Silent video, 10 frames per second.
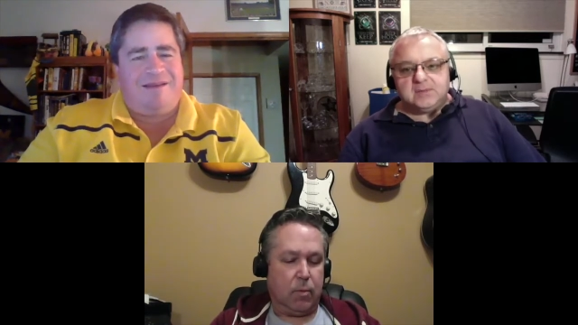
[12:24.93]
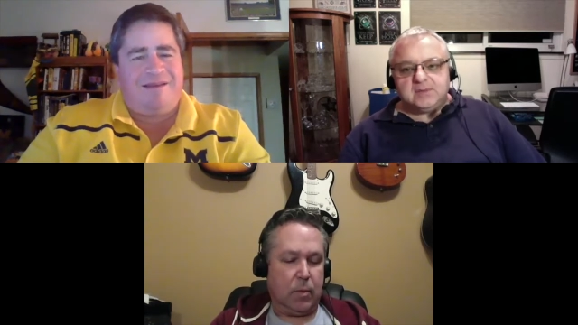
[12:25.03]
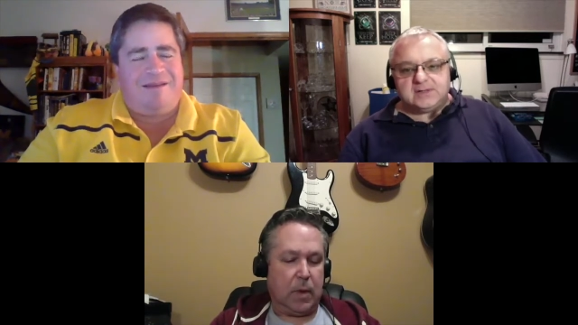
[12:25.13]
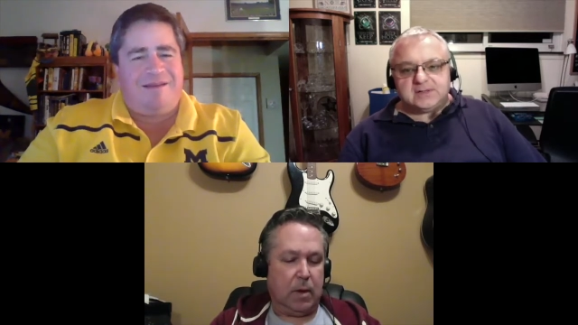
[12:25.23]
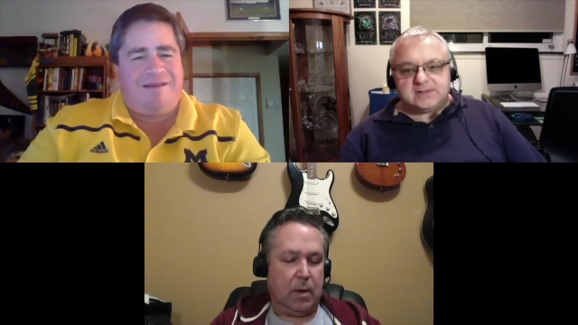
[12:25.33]

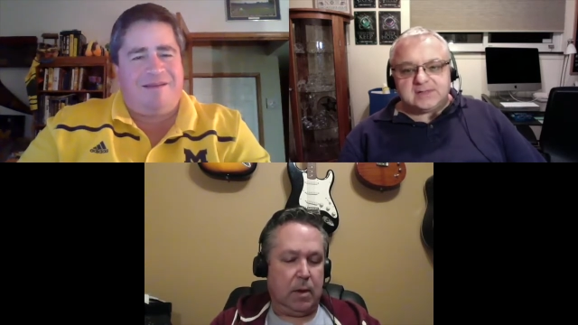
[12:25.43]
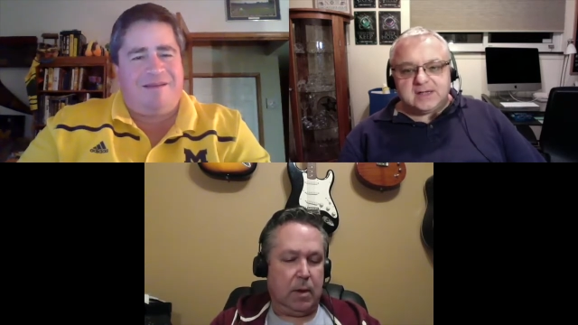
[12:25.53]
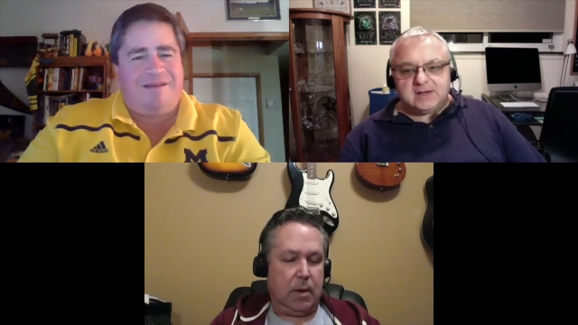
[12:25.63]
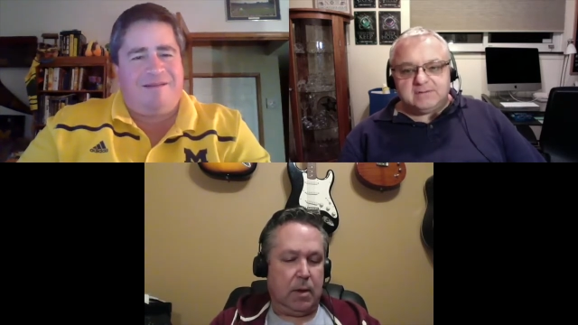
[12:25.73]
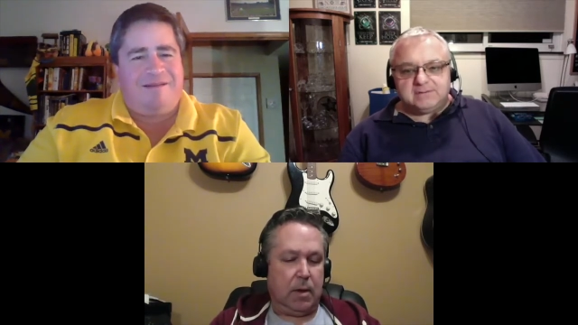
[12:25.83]
Speaker 1: but it does
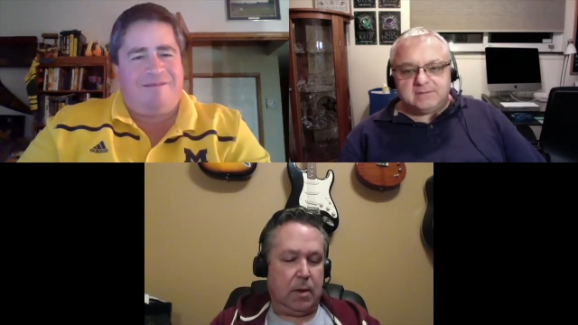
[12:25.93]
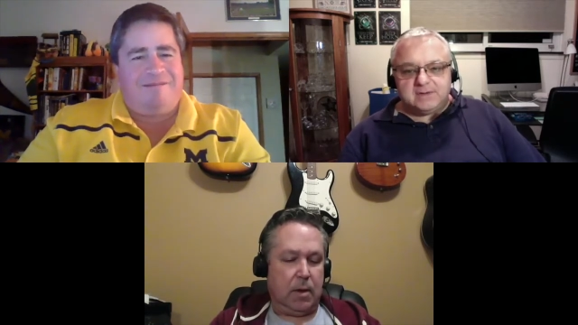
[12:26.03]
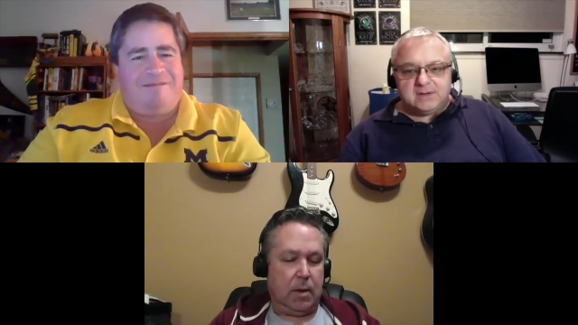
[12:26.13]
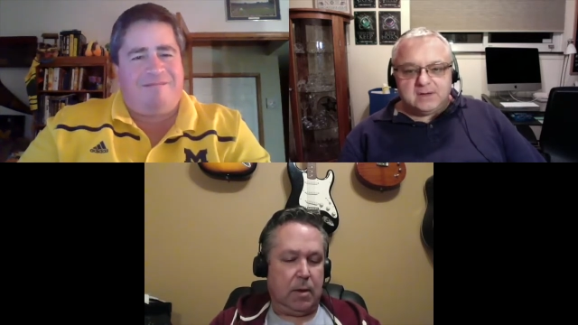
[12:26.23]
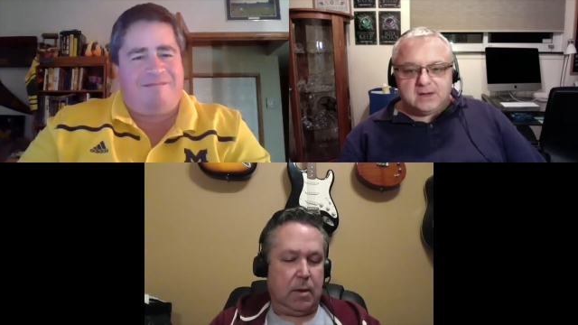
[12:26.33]
have
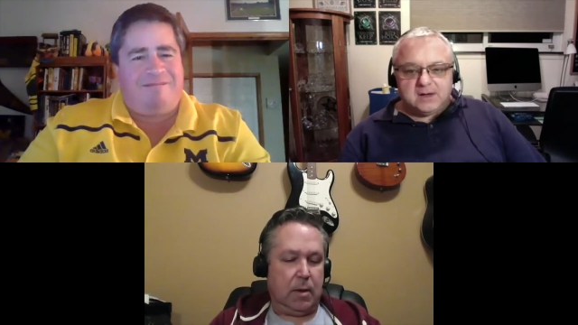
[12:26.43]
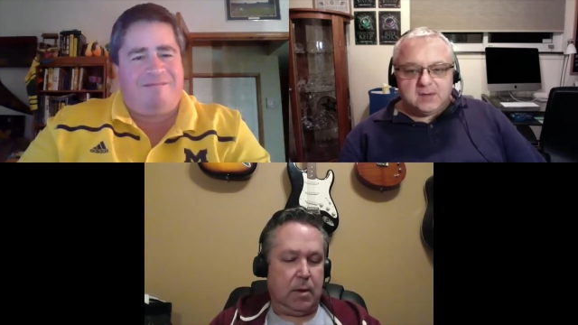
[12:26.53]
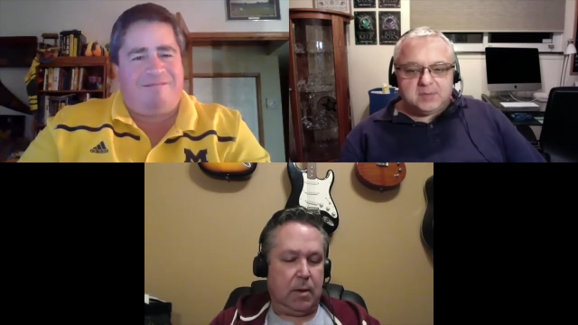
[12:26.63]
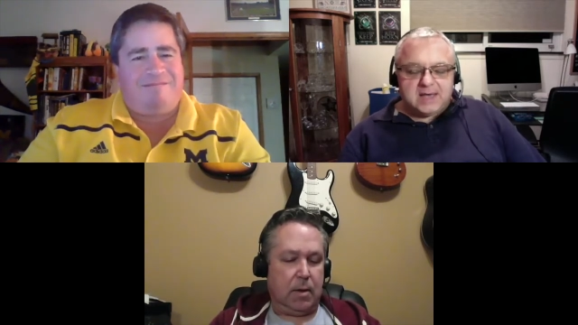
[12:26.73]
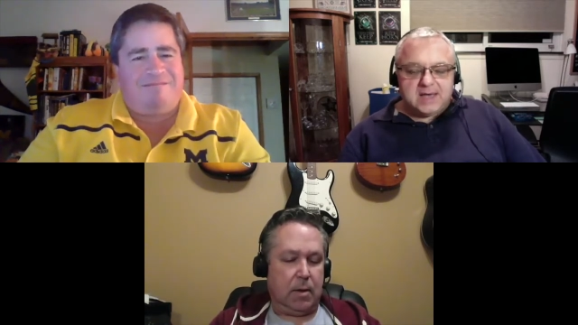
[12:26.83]

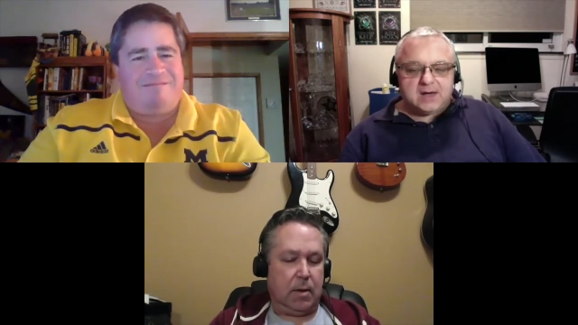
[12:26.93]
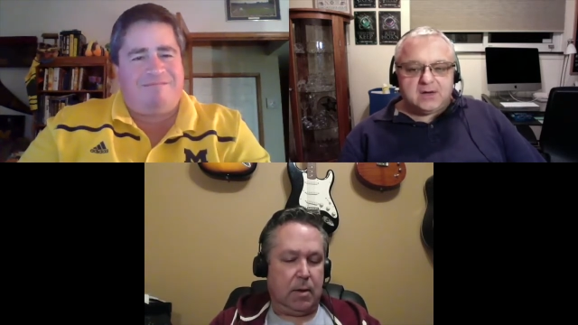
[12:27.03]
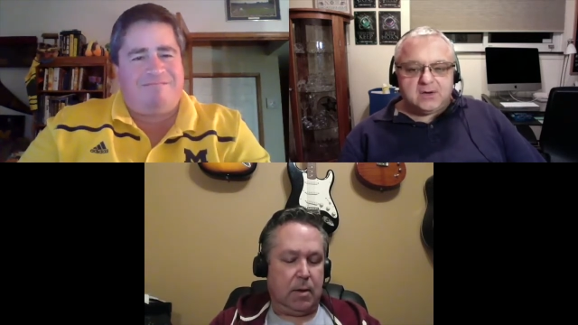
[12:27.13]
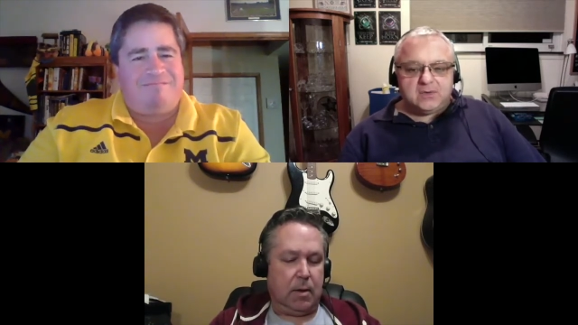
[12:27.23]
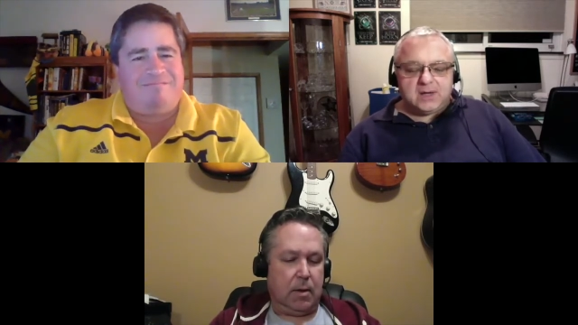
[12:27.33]
uh,
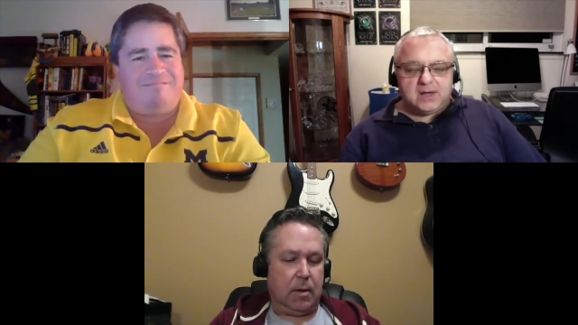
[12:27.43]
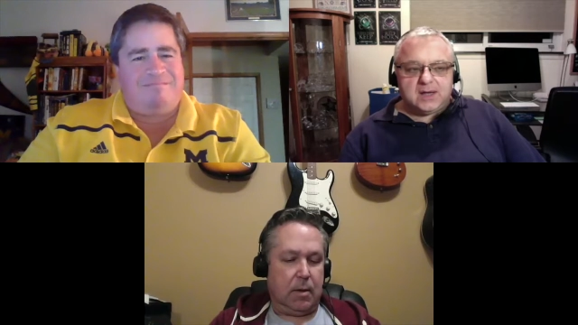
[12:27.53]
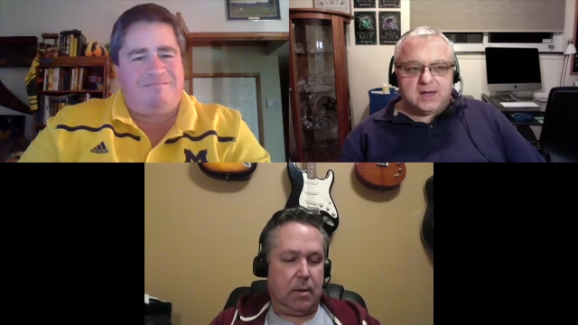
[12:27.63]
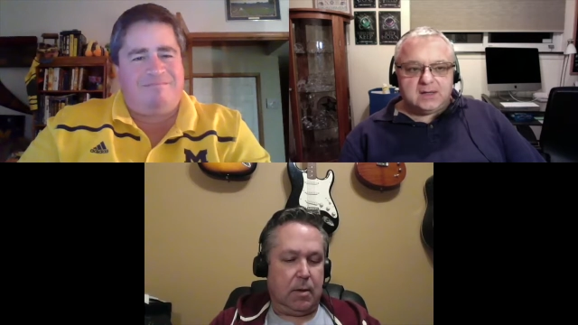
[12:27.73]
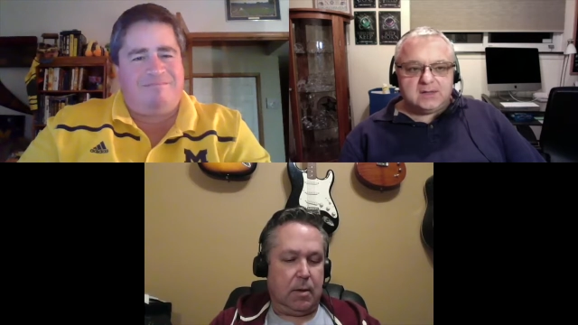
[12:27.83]
piano
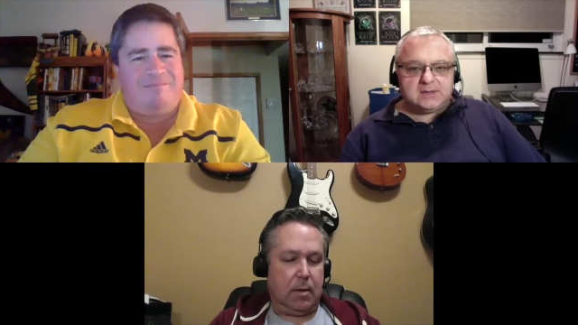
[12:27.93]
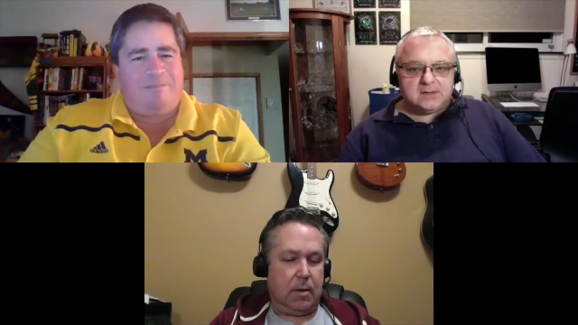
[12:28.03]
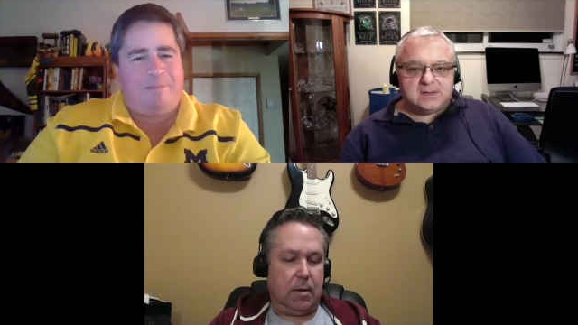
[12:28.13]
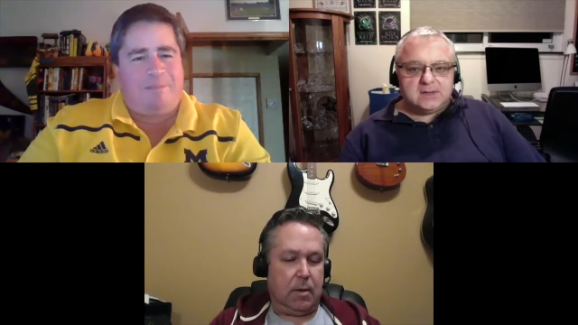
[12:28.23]
and